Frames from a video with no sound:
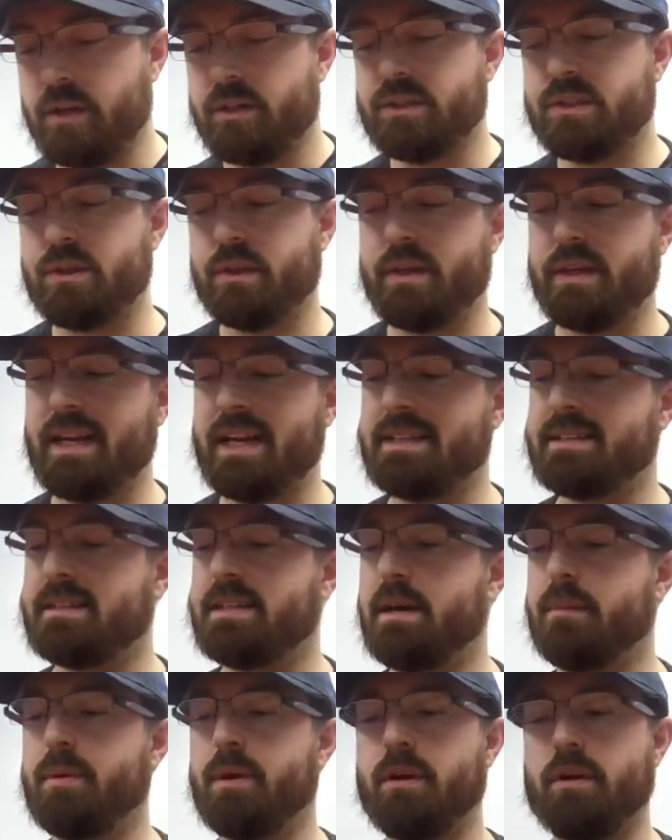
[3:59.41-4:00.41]
So the next
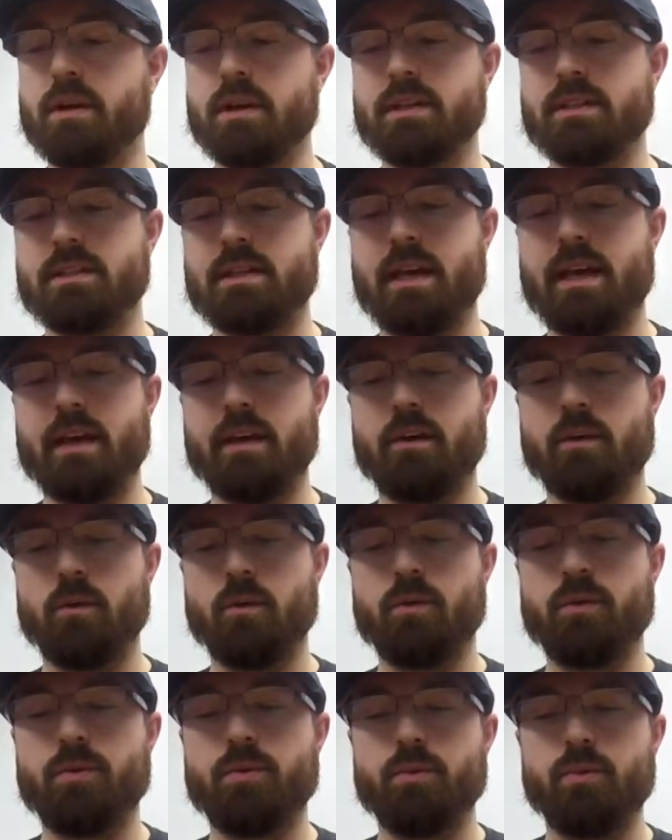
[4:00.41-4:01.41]
step here, you're going to take
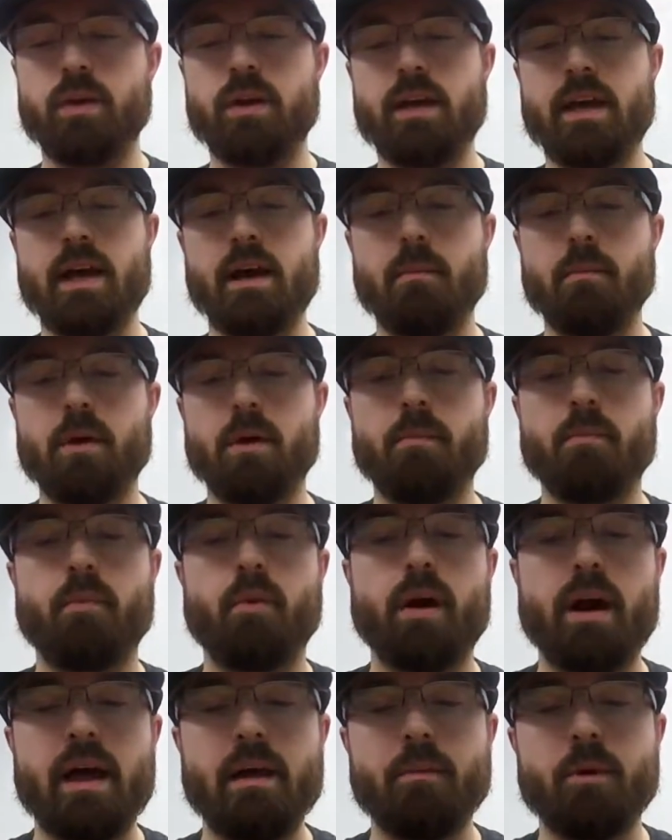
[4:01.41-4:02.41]
your 3M
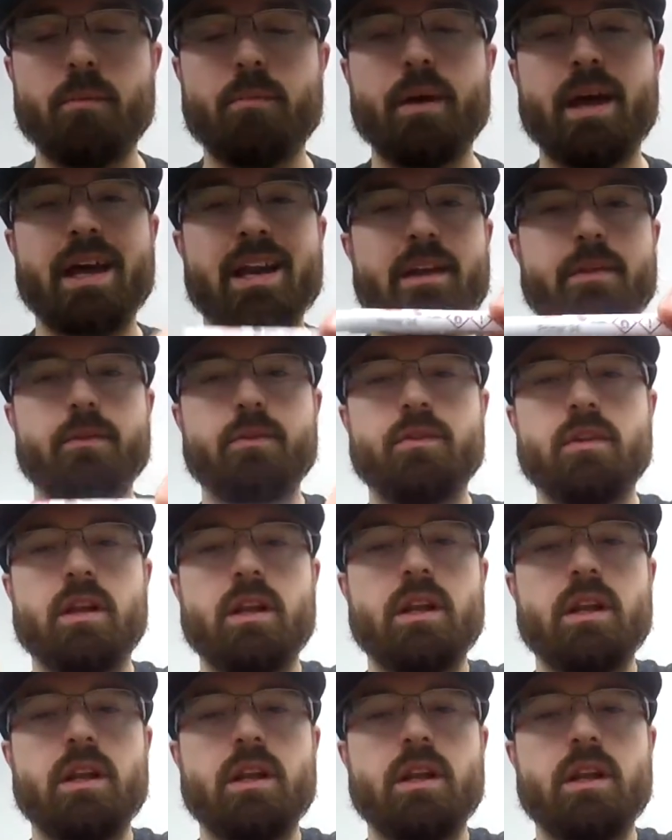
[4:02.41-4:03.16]
primer pen, and there's a